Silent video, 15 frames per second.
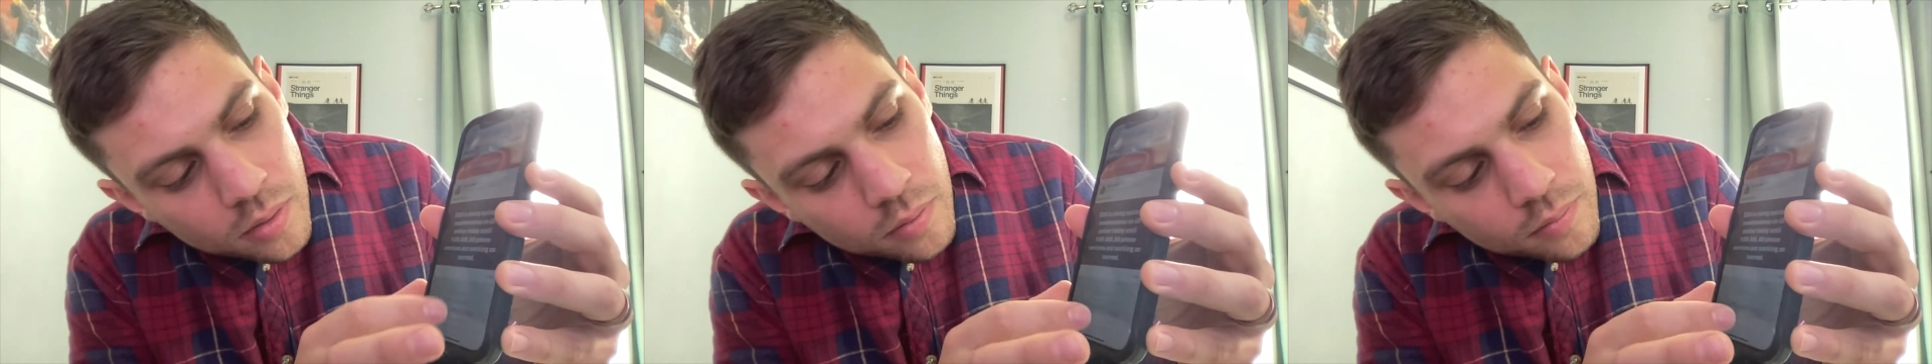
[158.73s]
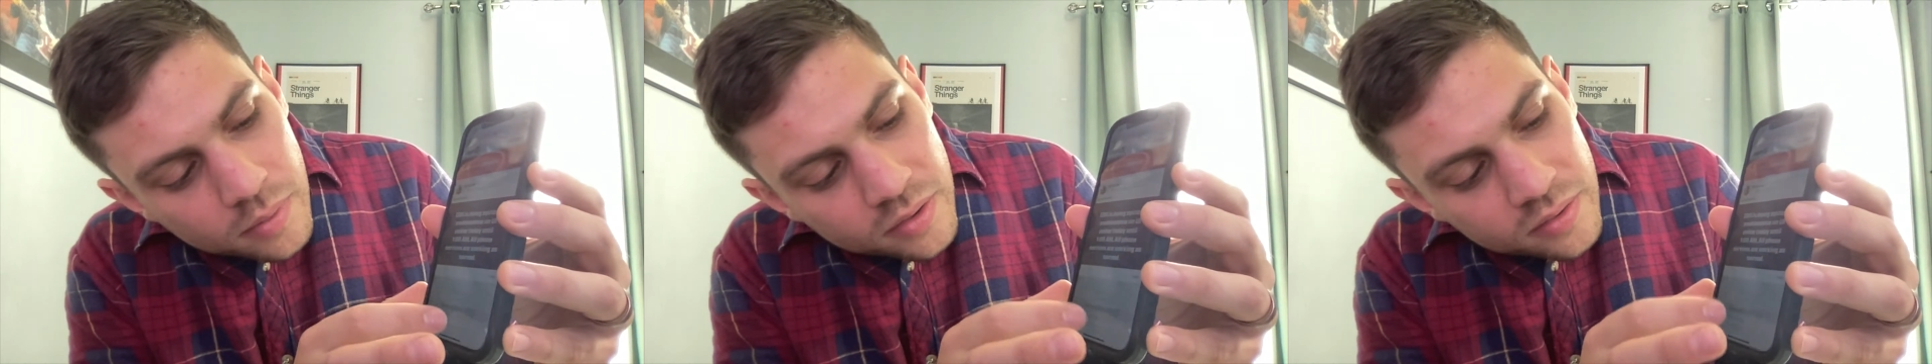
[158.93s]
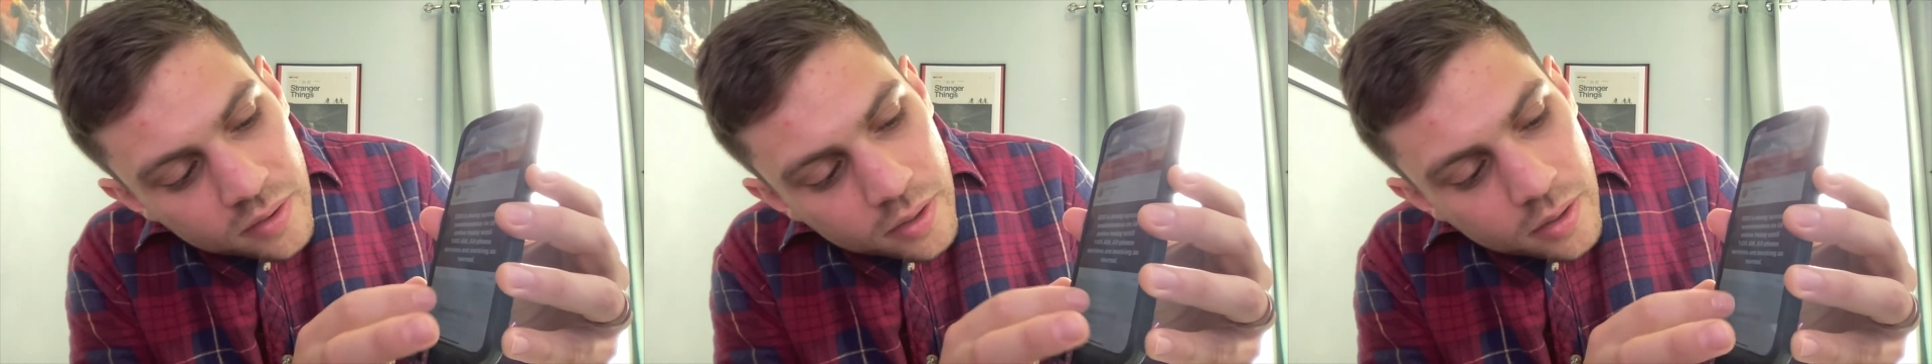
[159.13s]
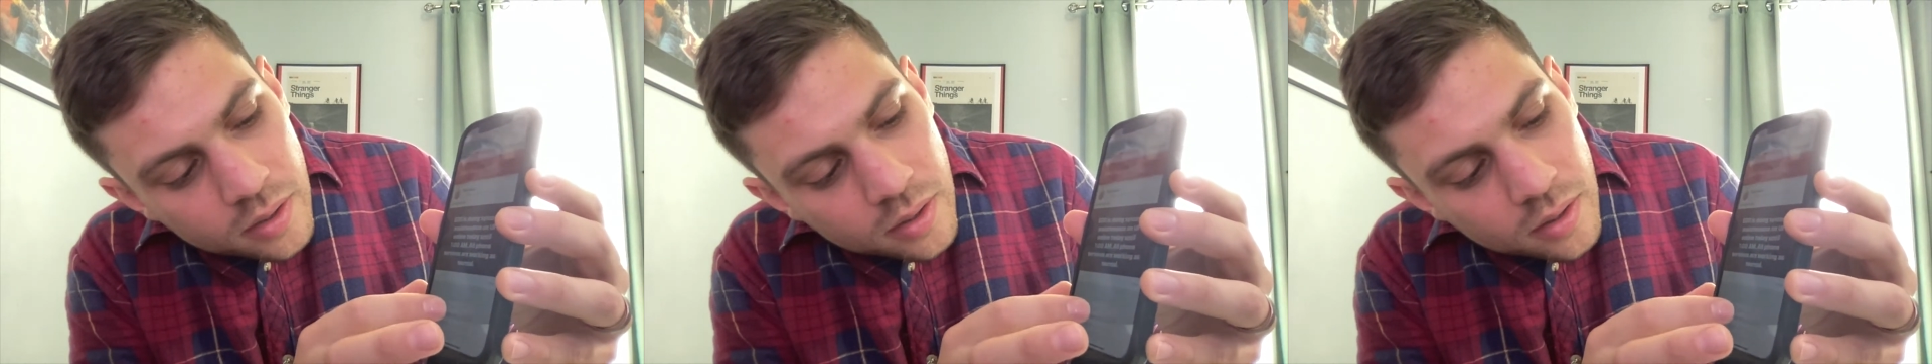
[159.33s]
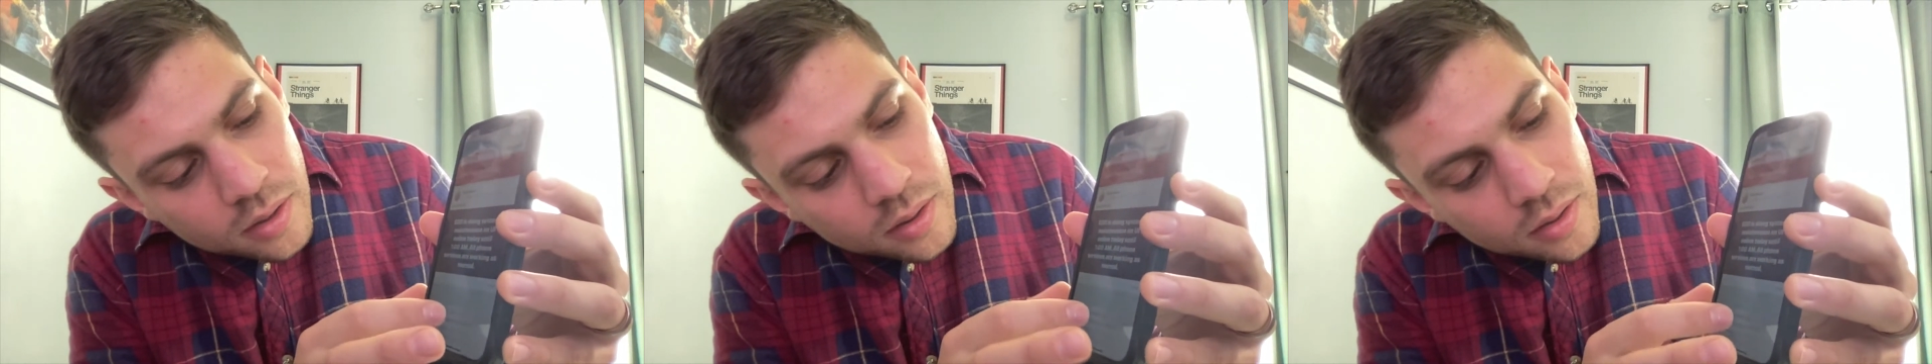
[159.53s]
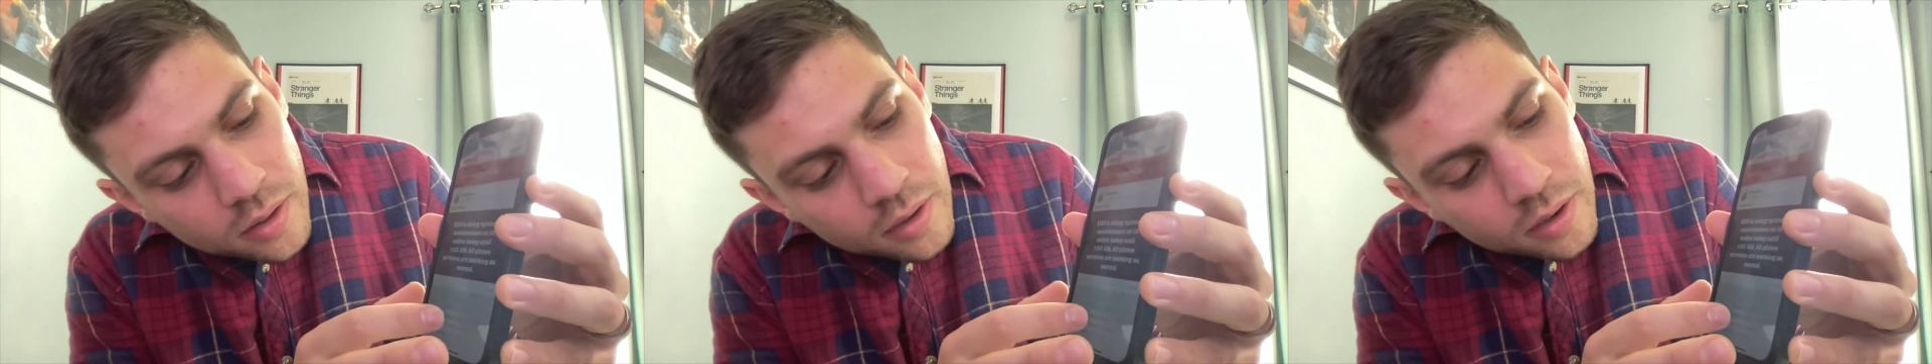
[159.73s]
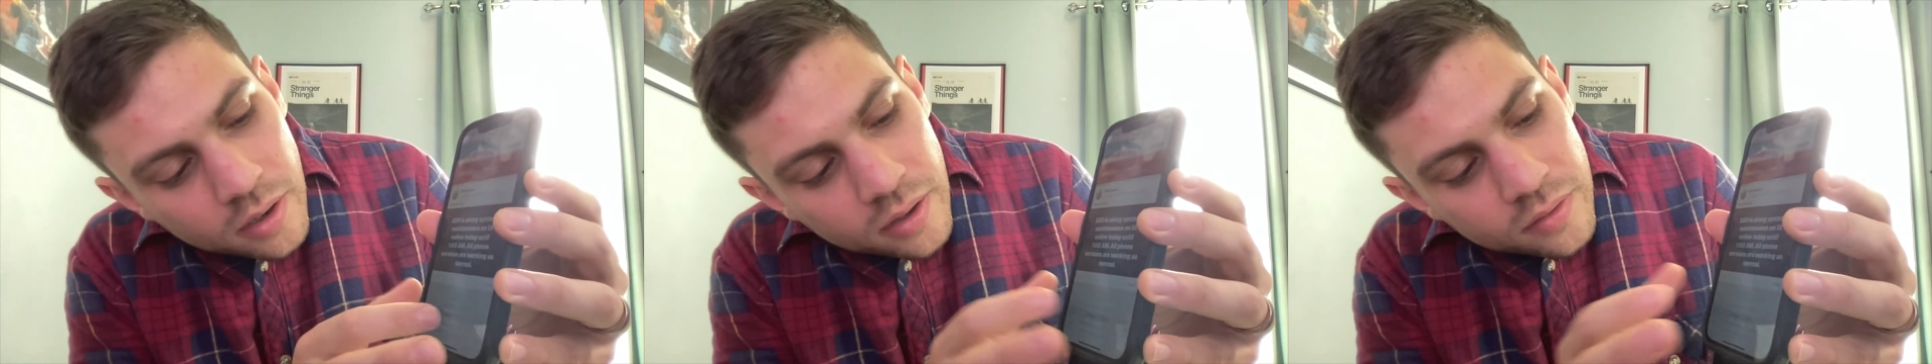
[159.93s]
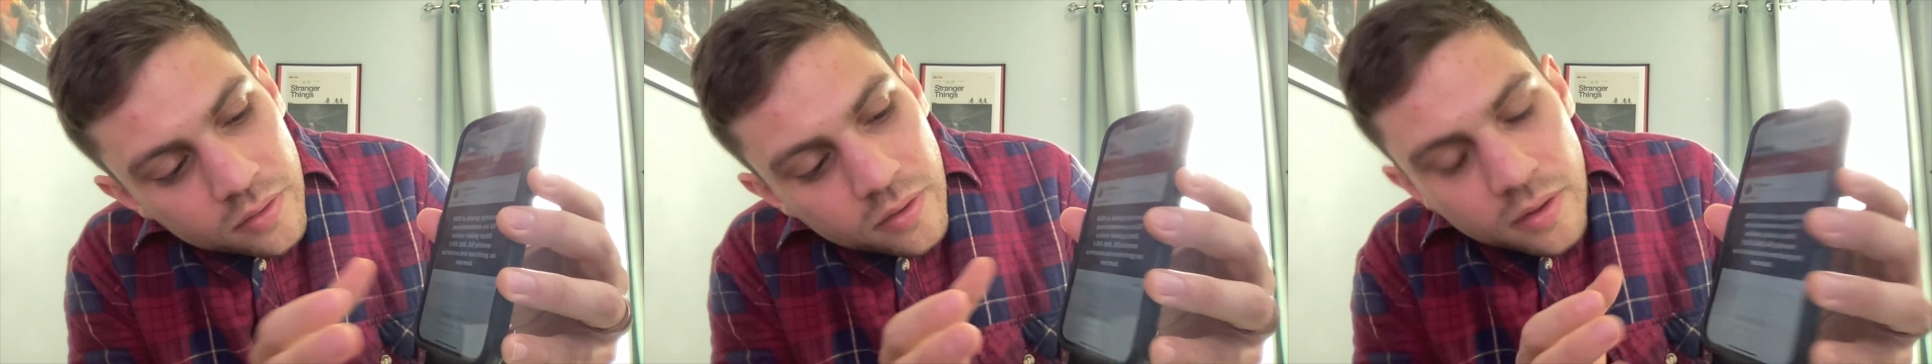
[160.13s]
Missed it. There it
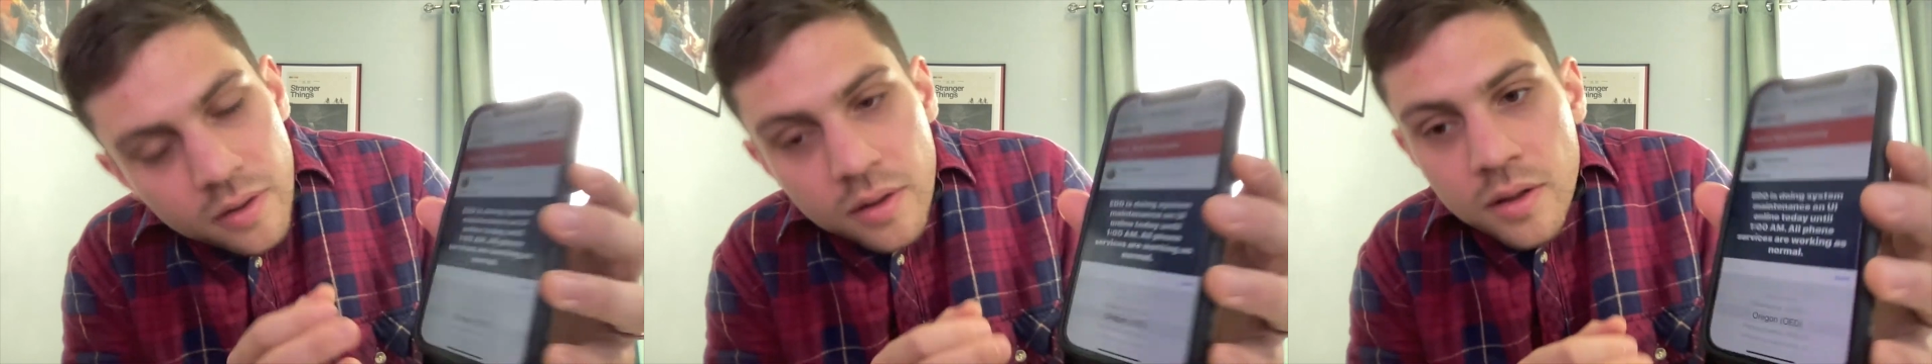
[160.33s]
is.